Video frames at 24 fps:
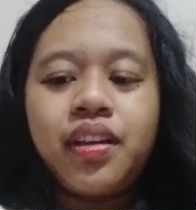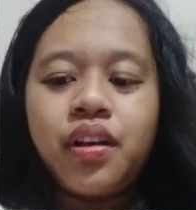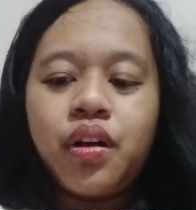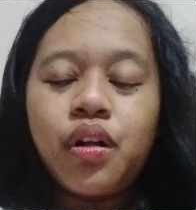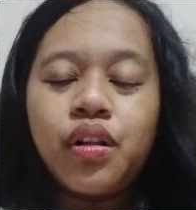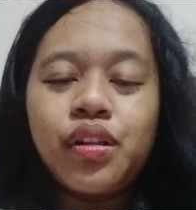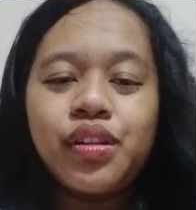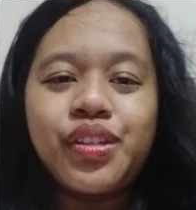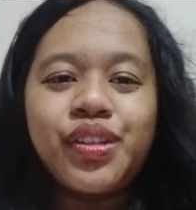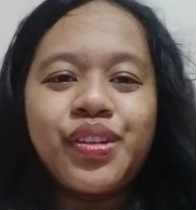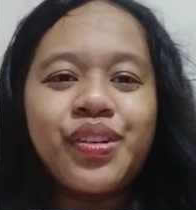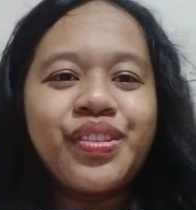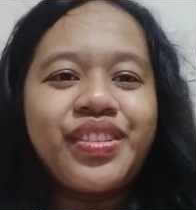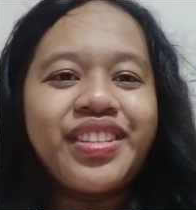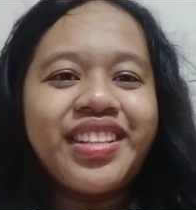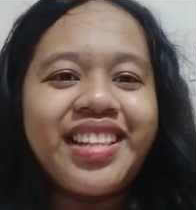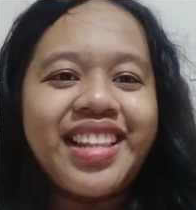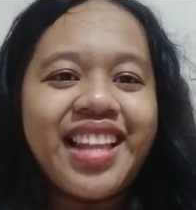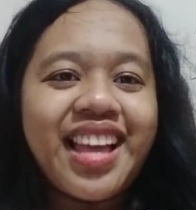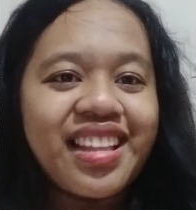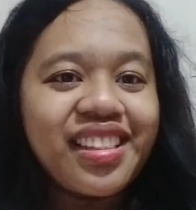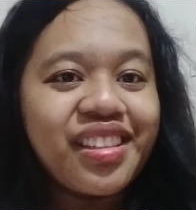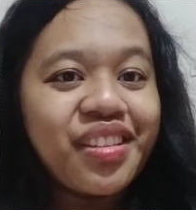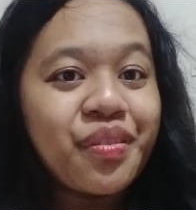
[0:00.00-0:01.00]
Also, the
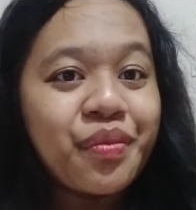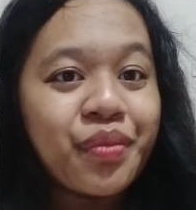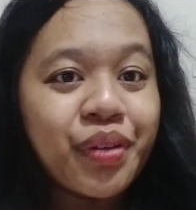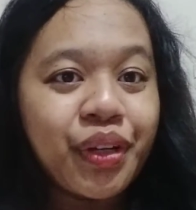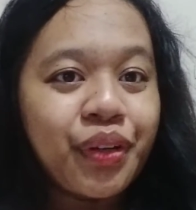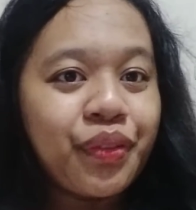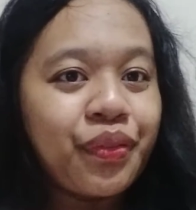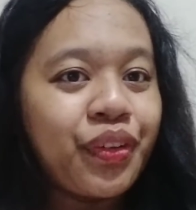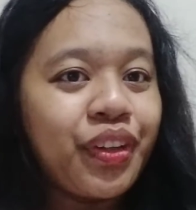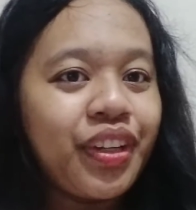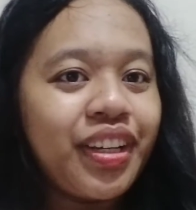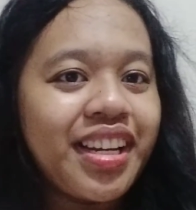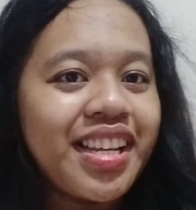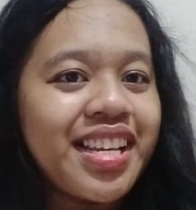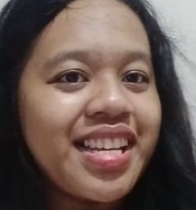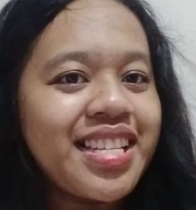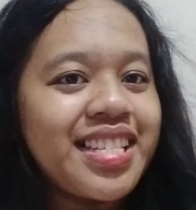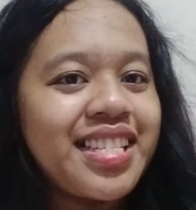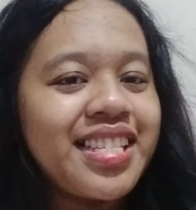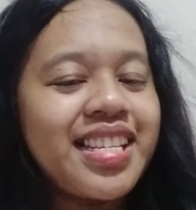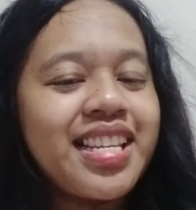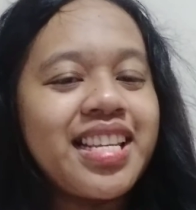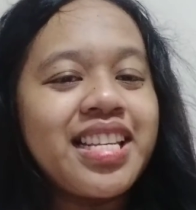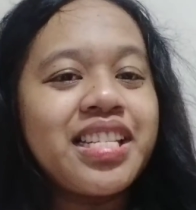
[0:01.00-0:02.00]
Latin word for
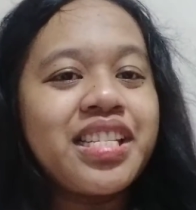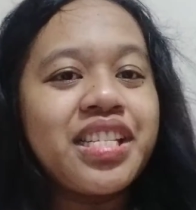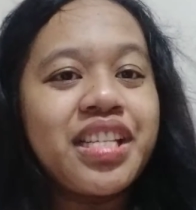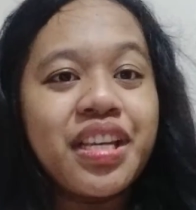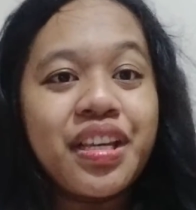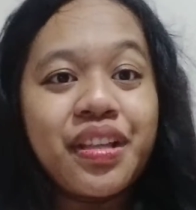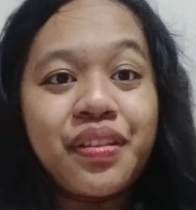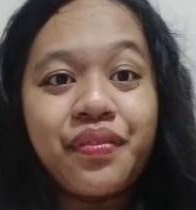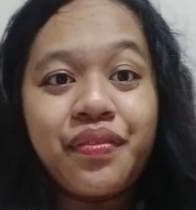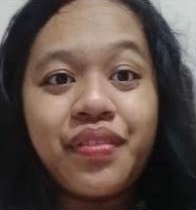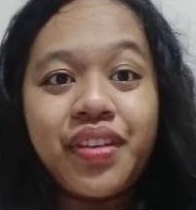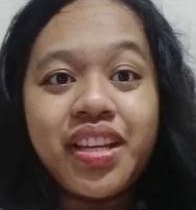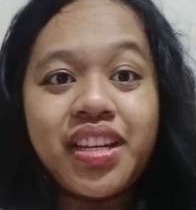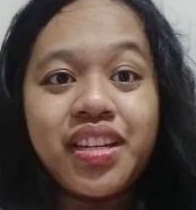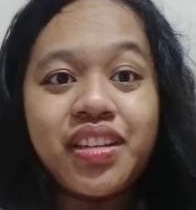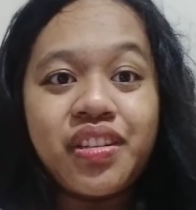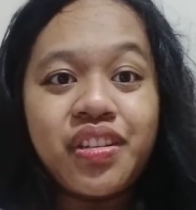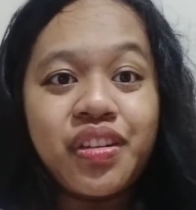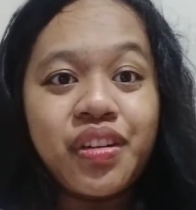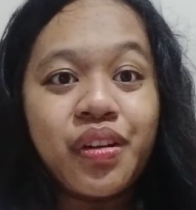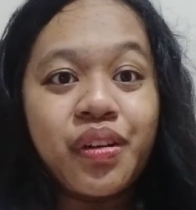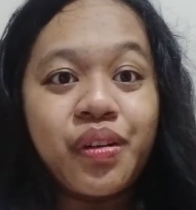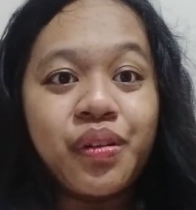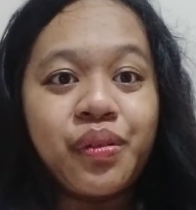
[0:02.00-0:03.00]
this is
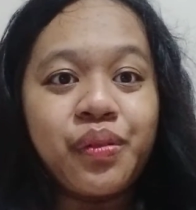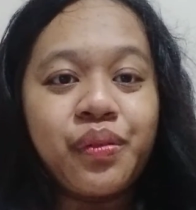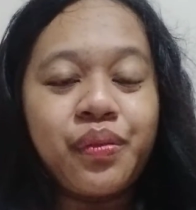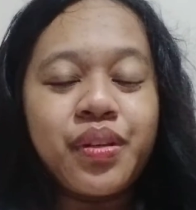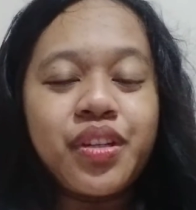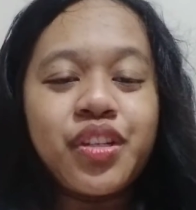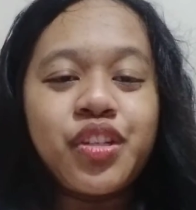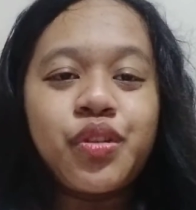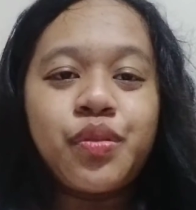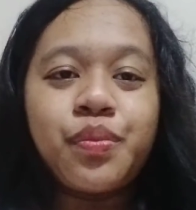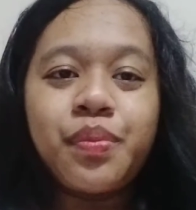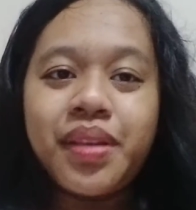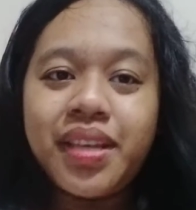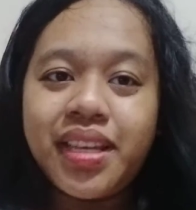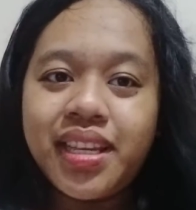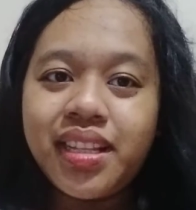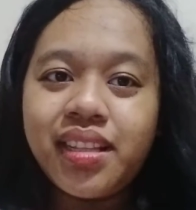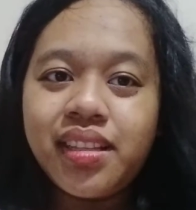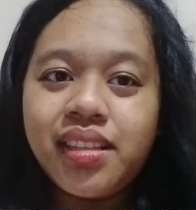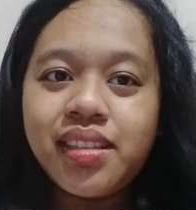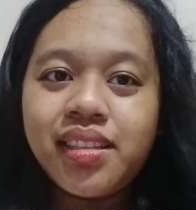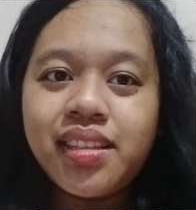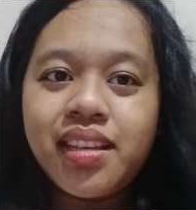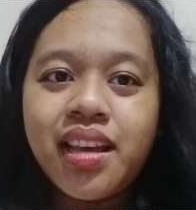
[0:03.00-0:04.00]
inventio, which
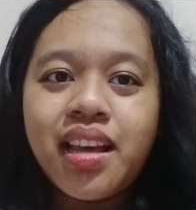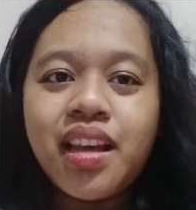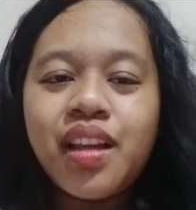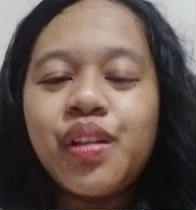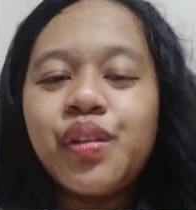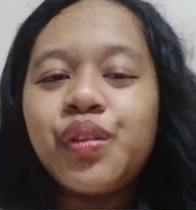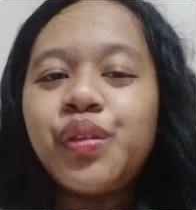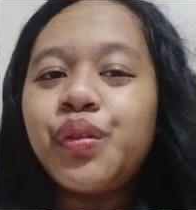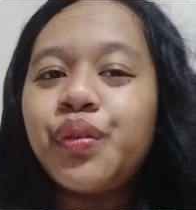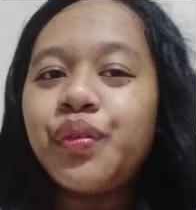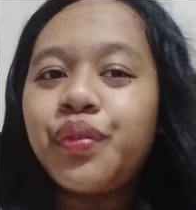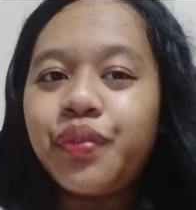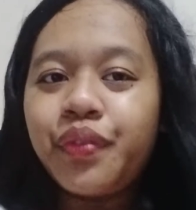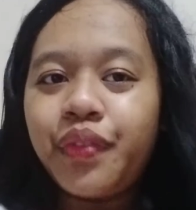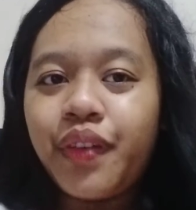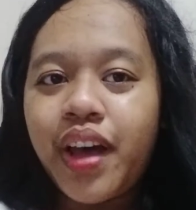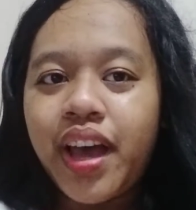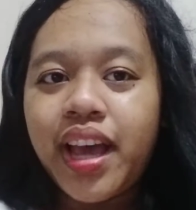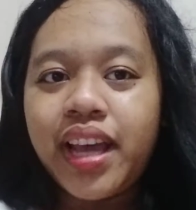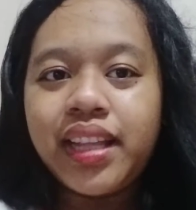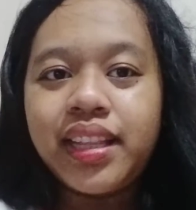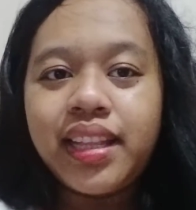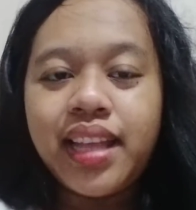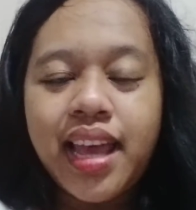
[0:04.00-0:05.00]
means to
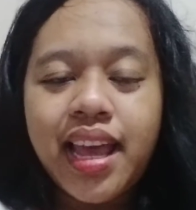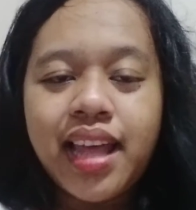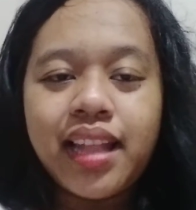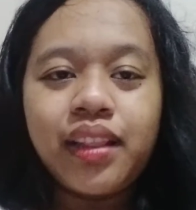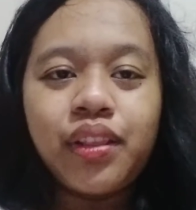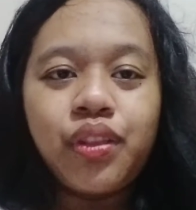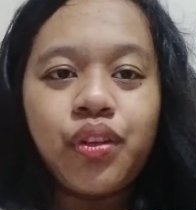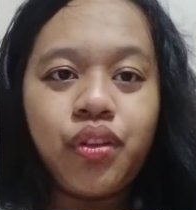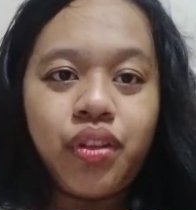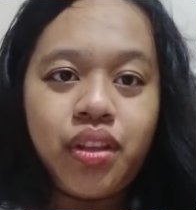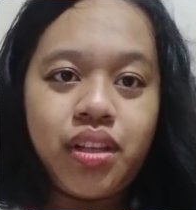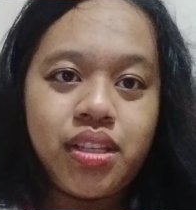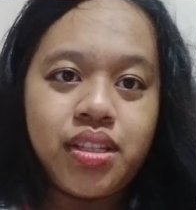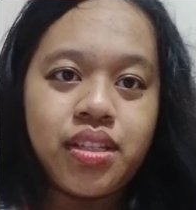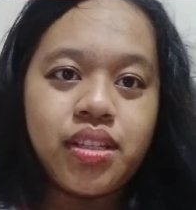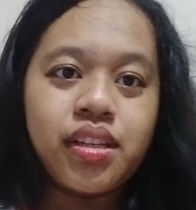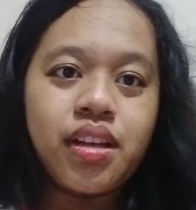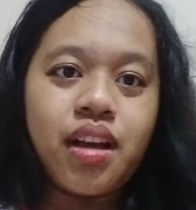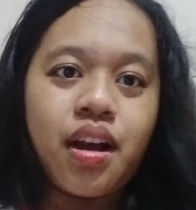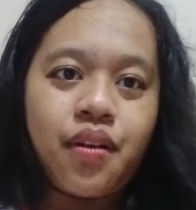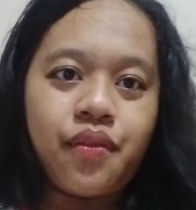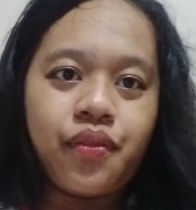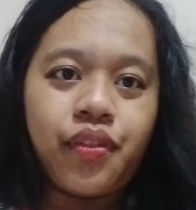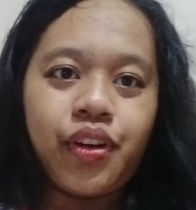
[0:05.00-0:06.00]
find and to
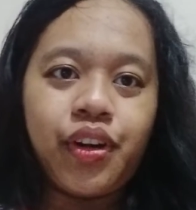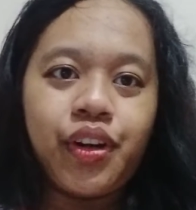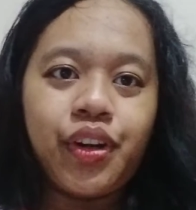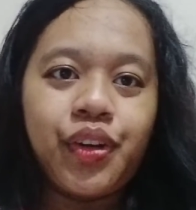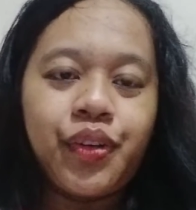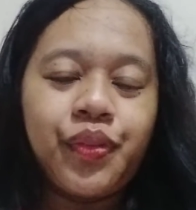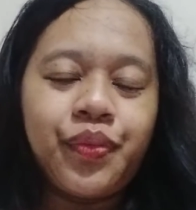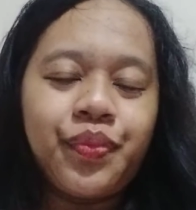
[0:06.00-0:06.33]
discover.